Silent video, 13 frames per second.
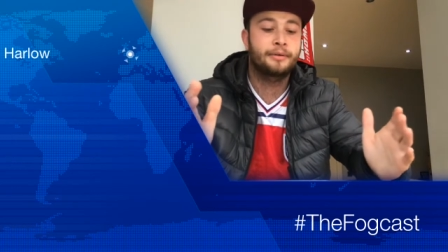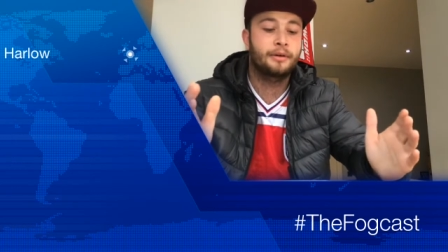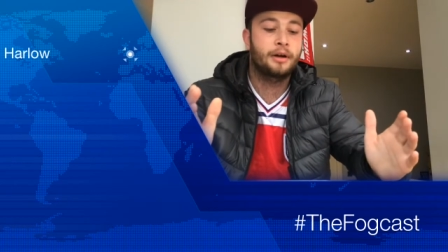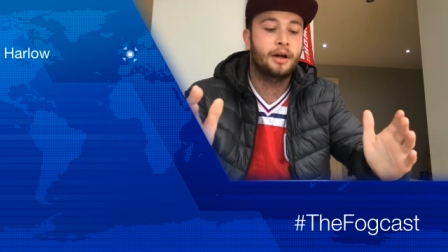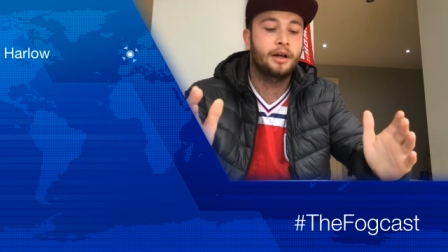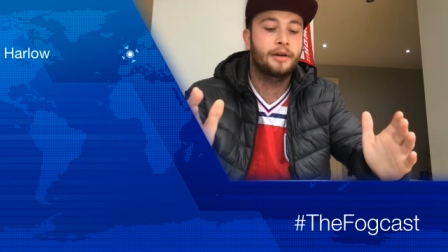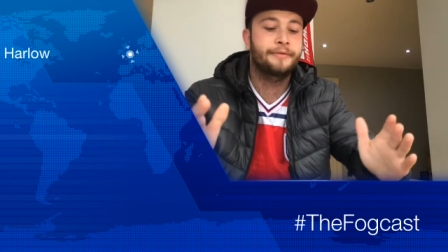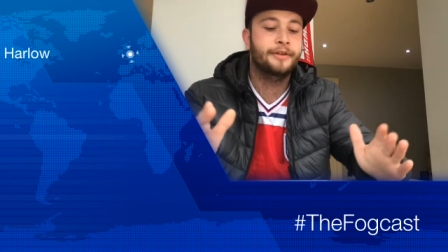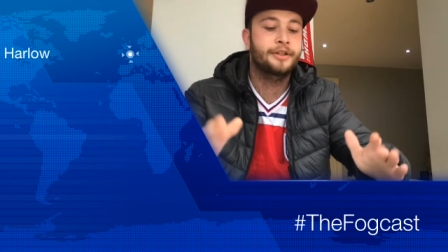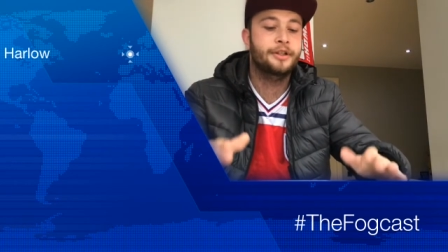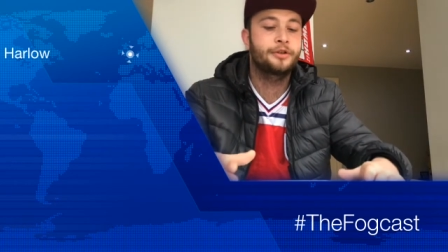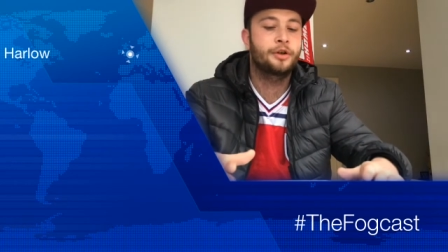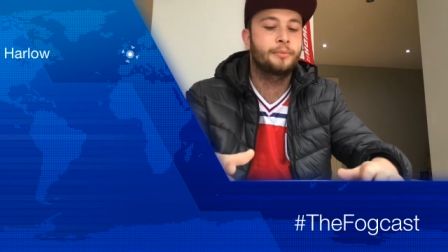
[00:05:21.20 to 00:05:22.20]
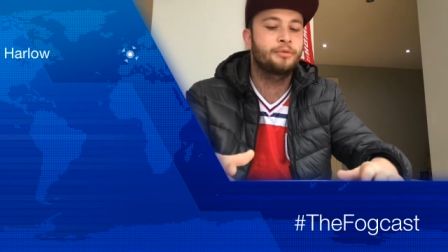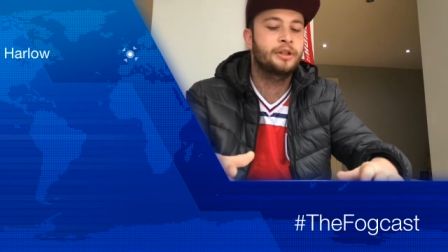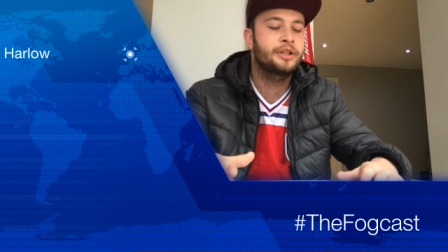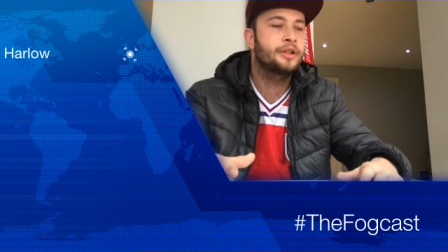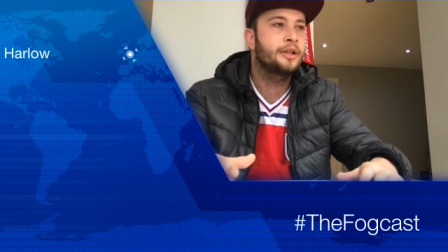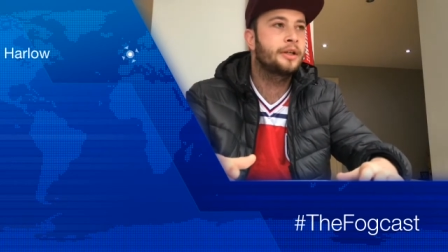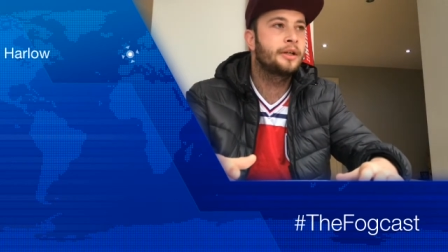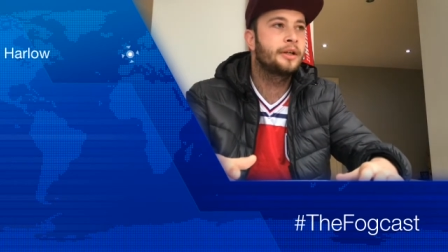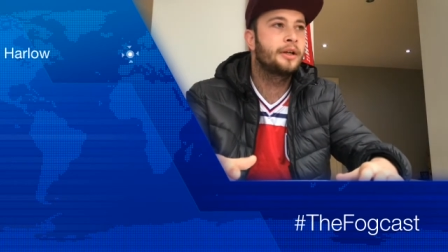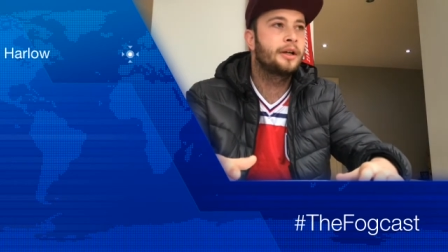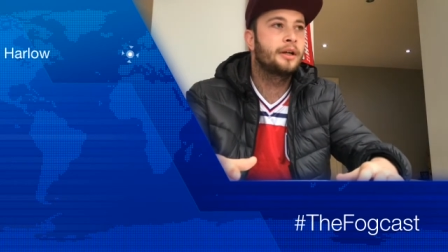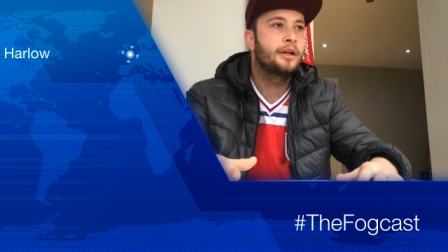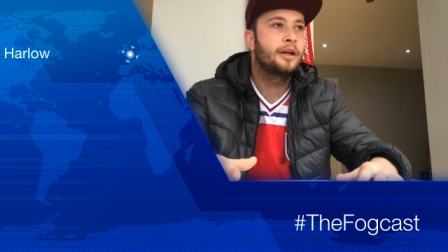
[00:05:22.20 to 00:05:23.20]
Harlow vs Tonbridge,
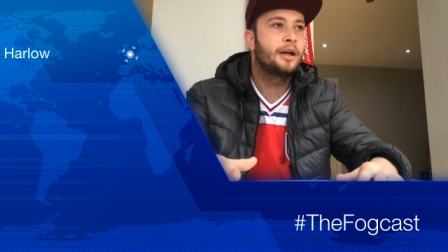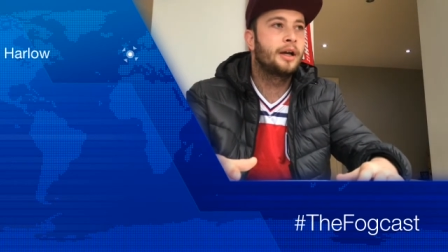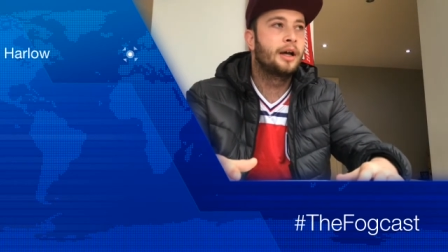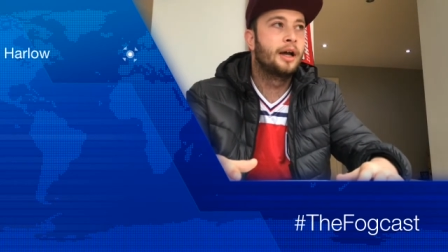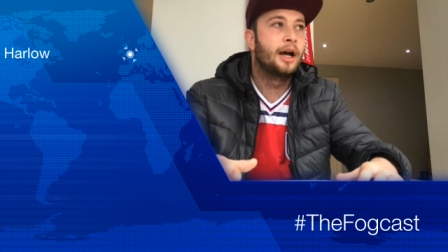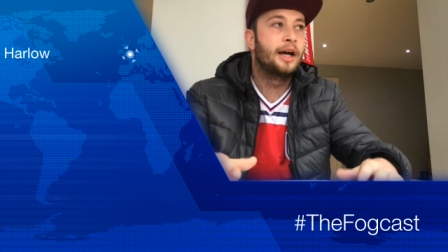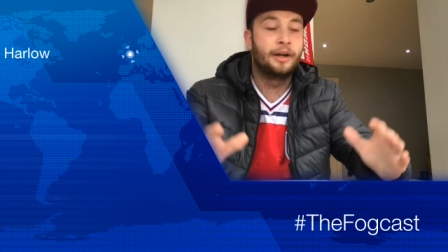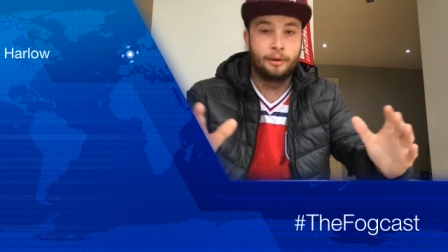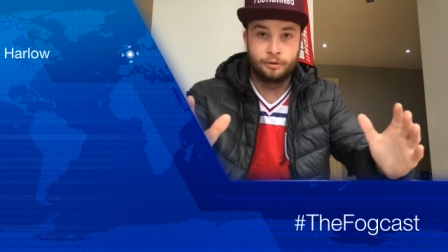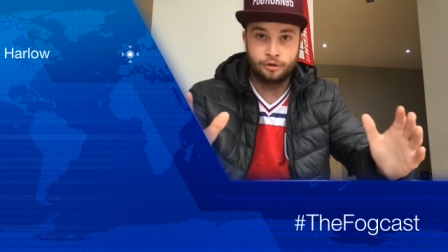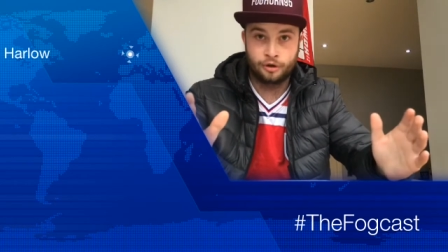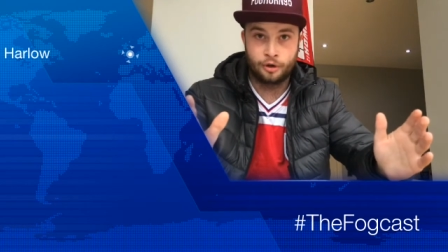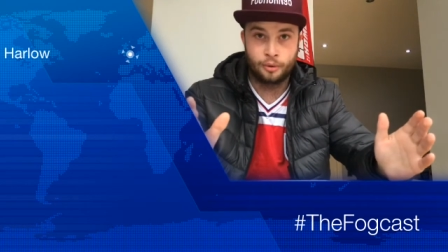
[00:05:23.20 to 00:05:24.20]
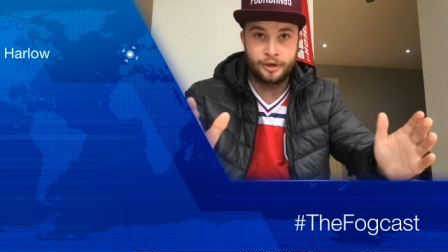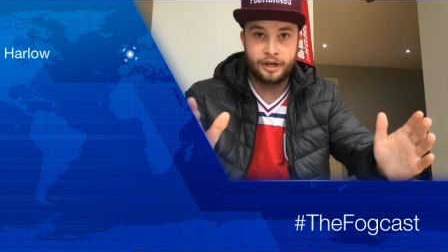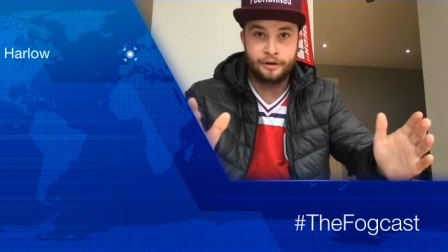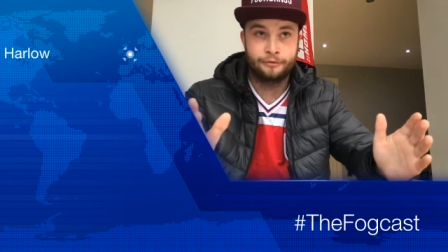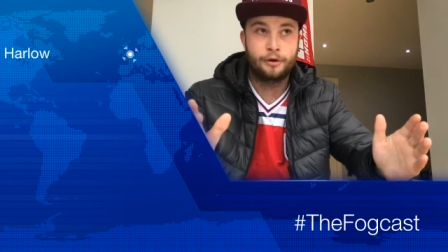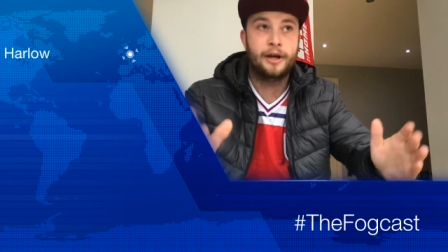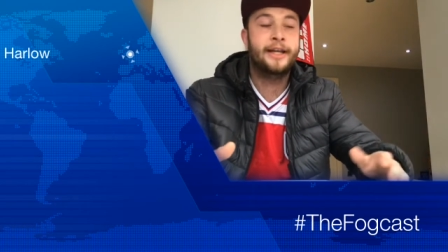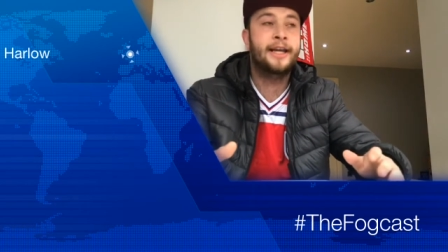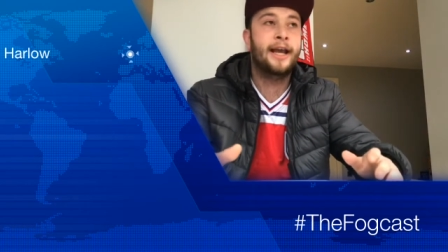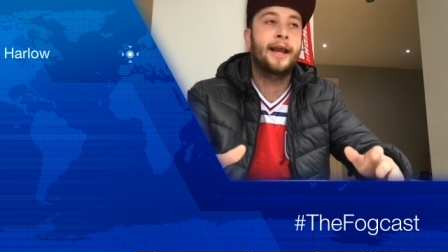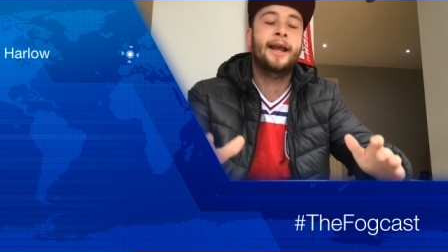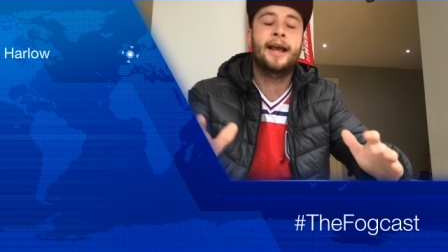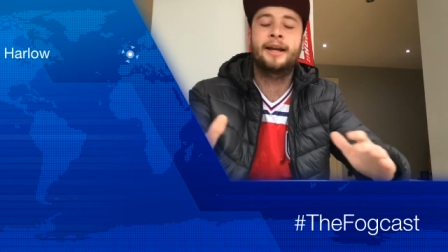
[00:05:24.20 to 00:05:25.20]
and I was recording a free
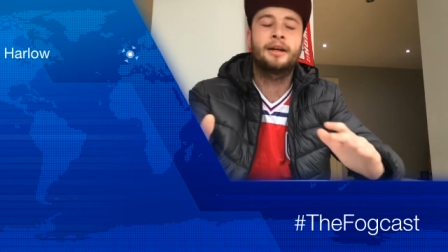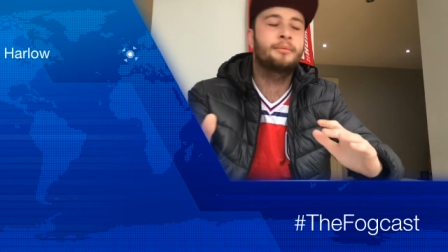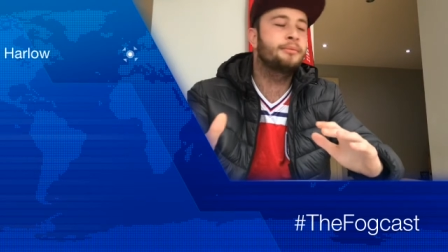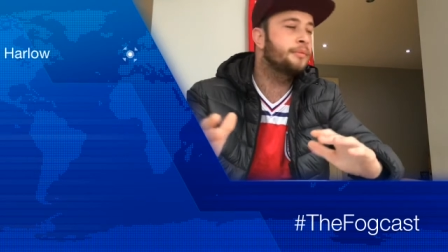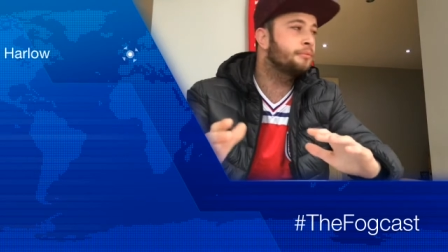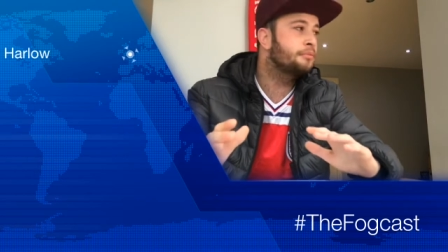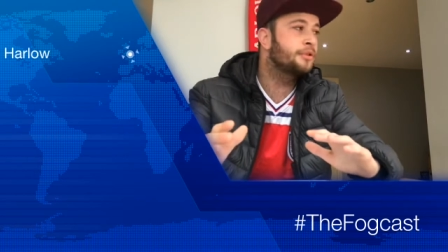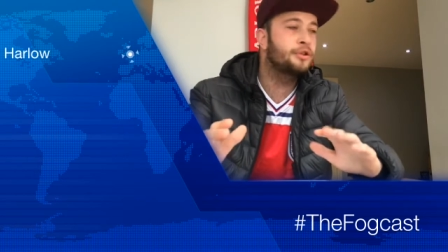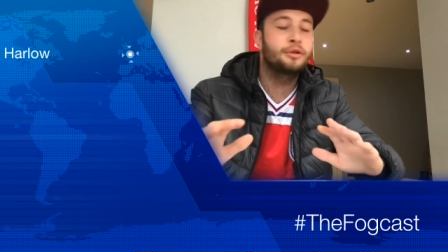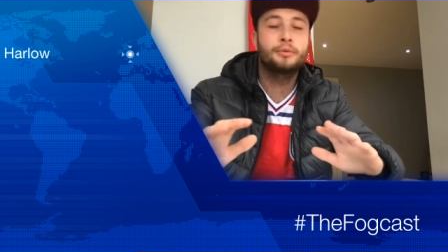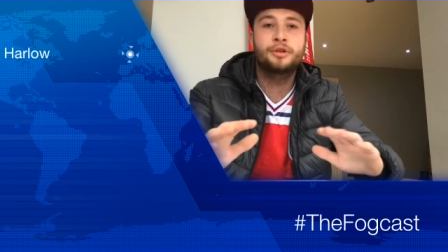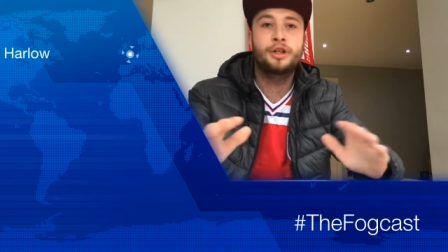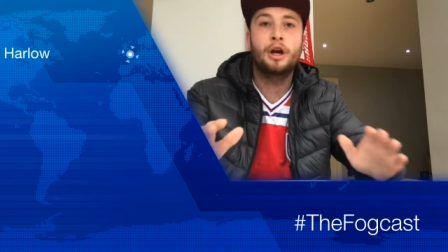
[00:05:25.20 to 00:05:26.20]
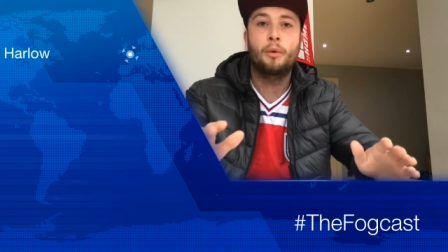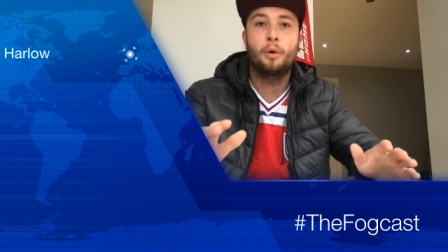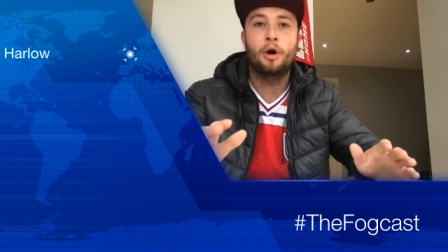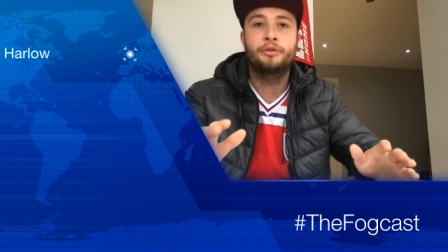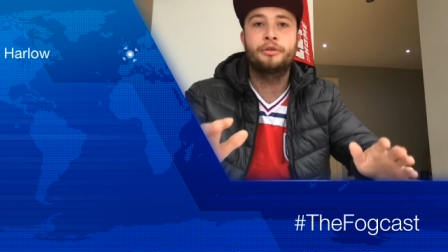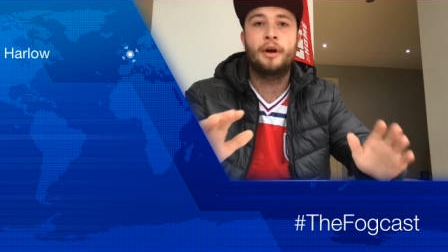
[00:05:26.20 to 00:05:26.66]
kick. And do you know what?